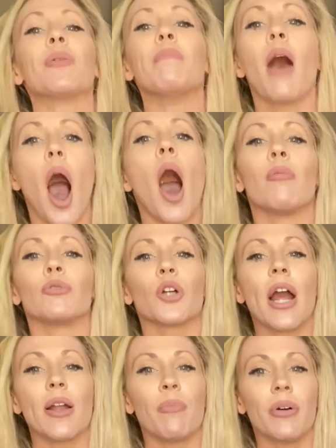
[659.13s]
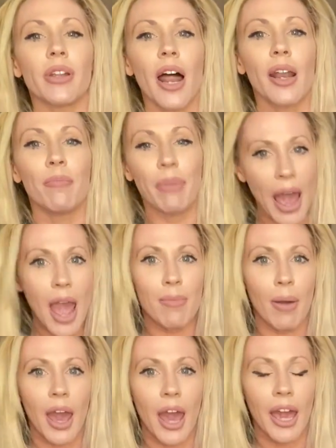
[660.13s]
mom trying to put on a
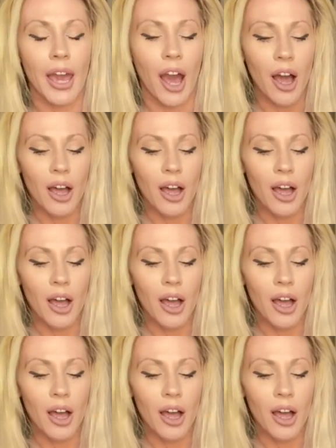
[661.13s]
baby.